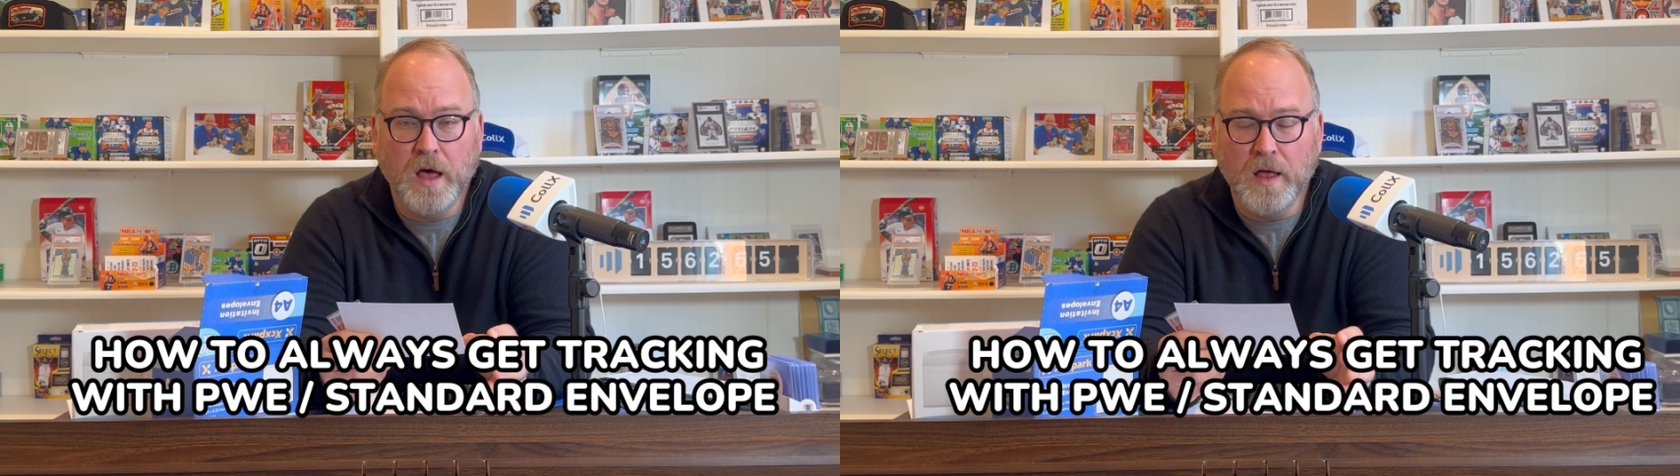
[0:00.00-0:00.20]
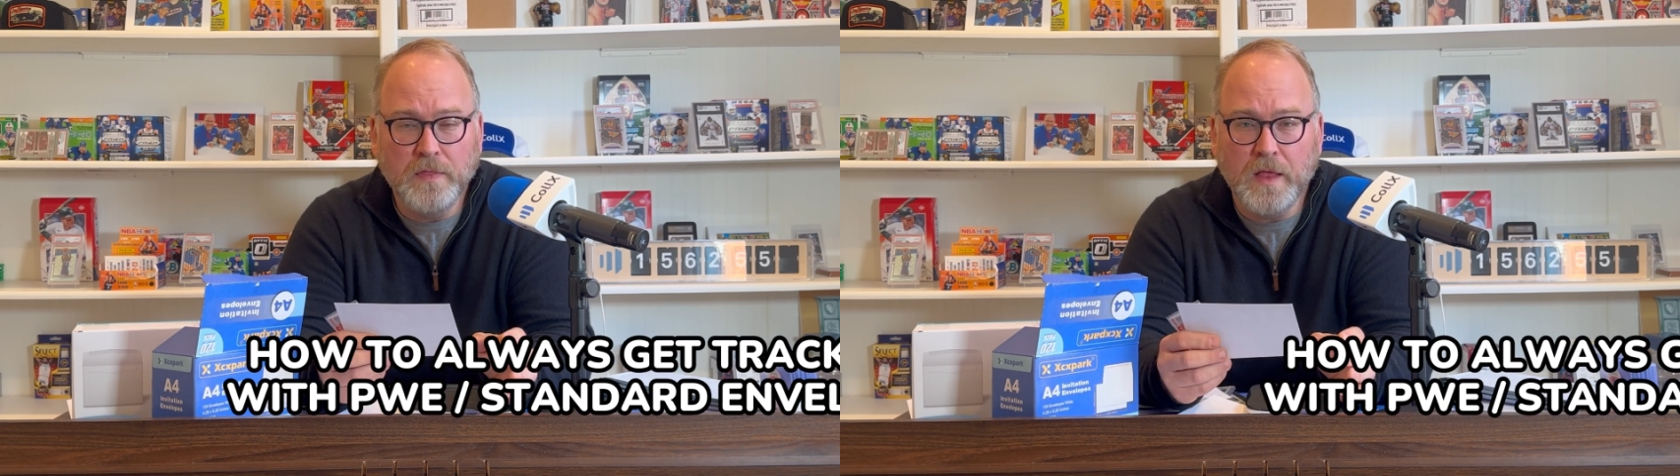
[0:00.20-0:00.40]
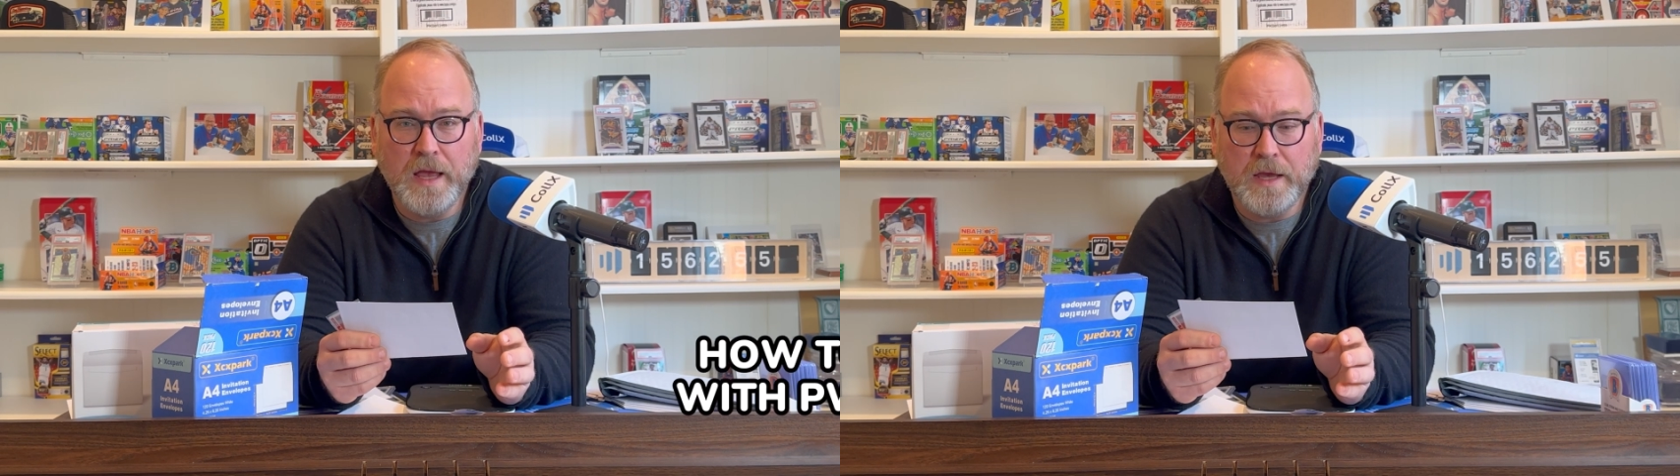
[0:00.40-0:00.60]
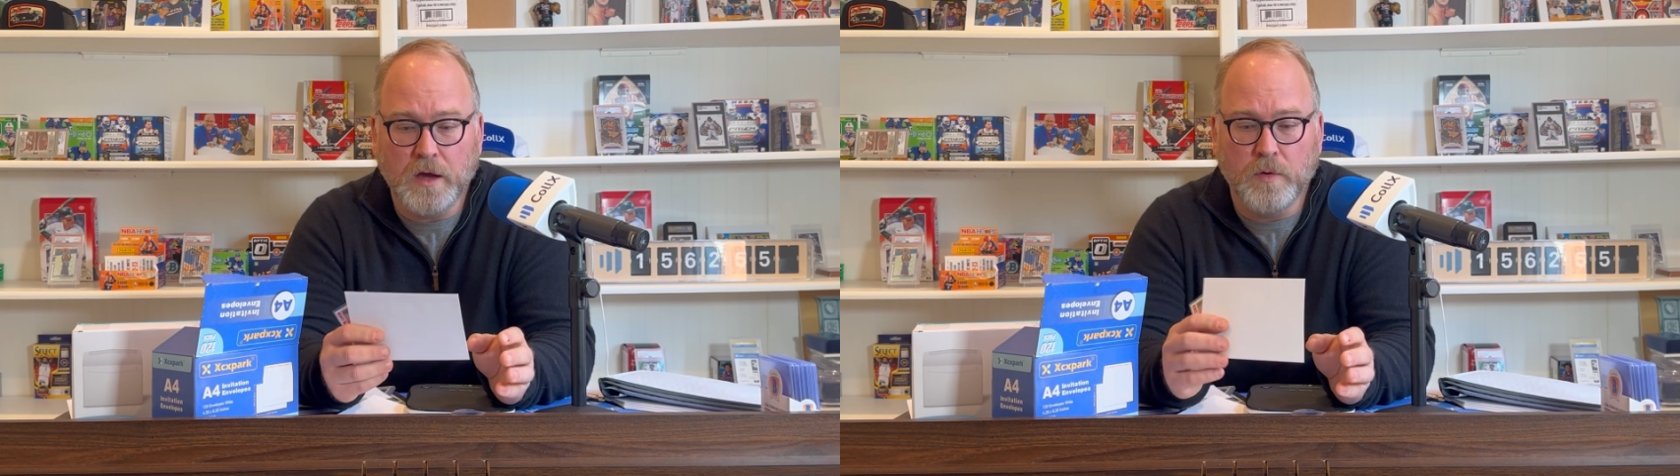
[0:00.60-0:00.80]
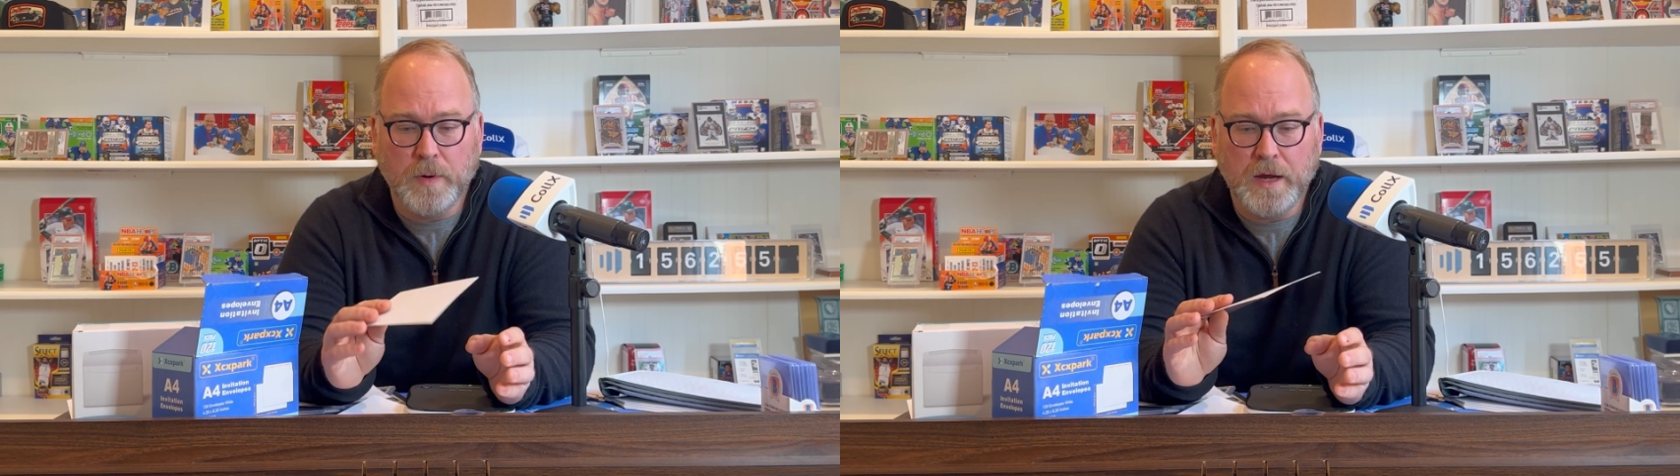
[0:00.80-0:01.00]
unlike
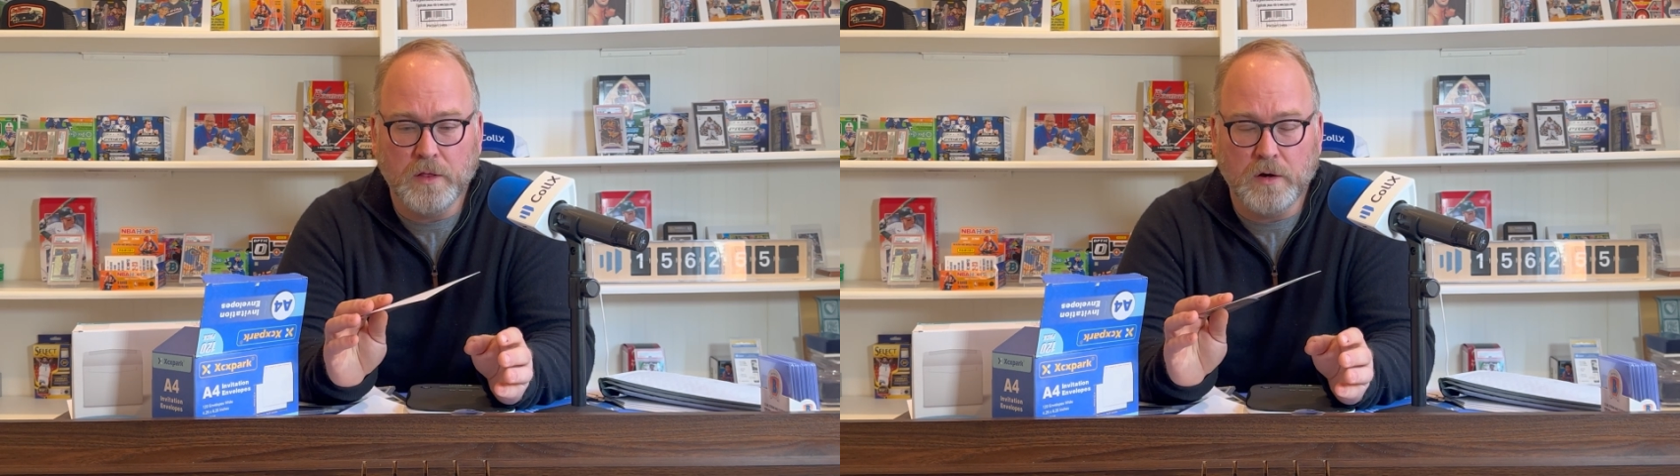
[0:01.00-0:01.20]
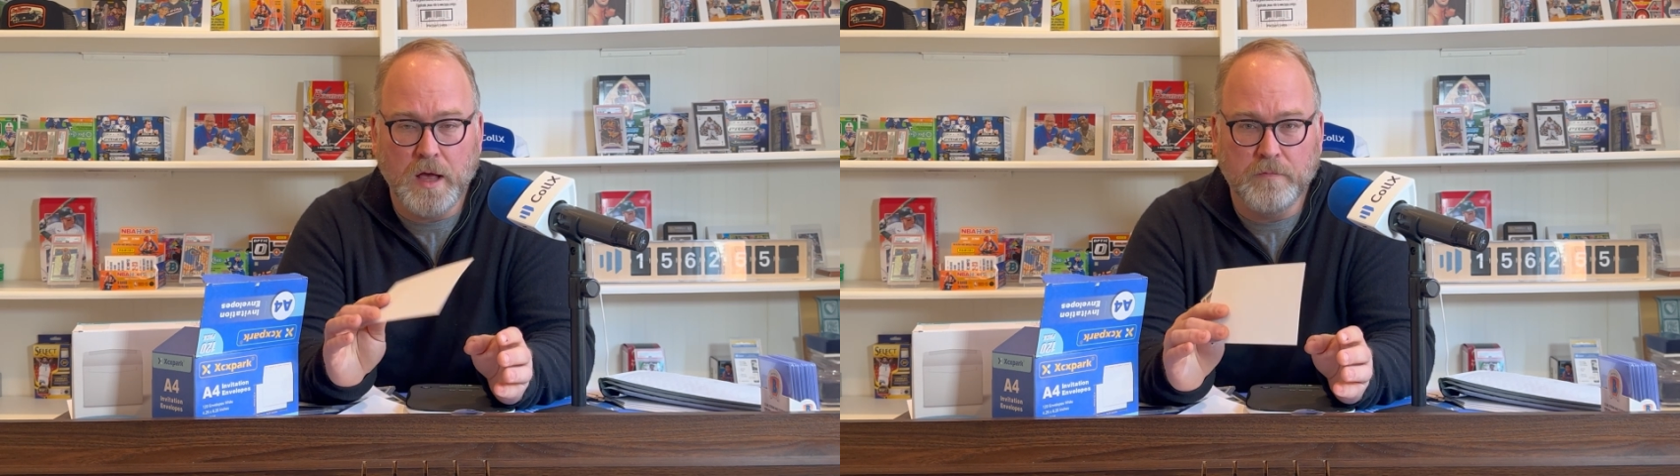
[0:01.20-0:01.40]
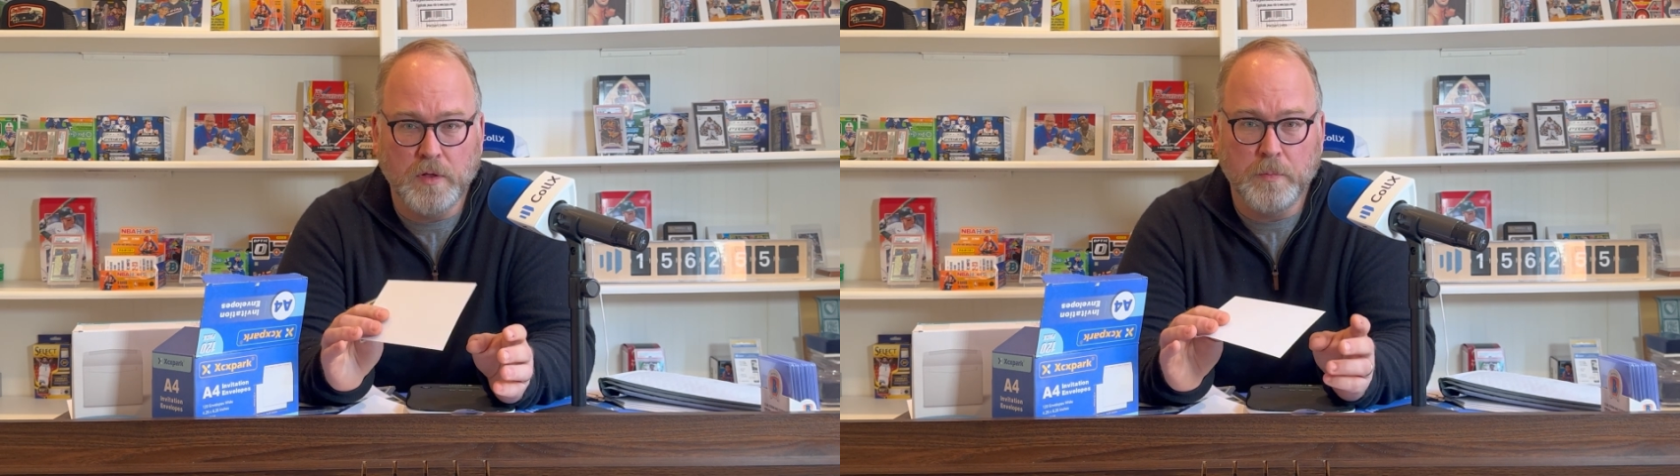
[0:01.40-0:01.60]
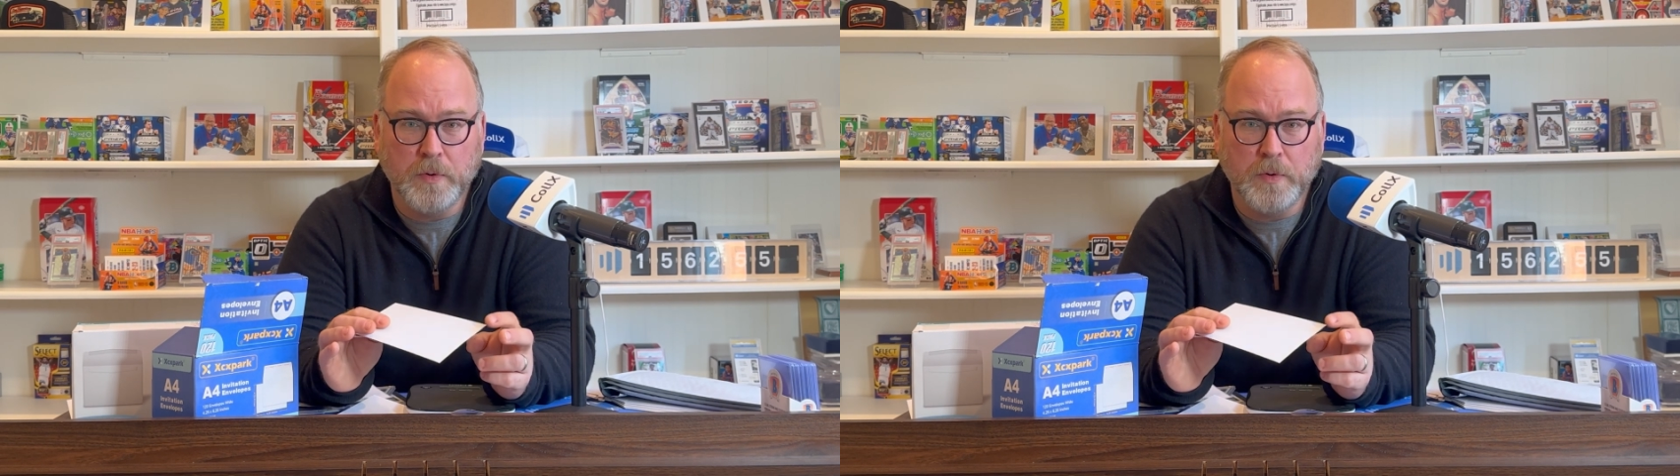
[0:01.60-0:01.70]
a regular envelope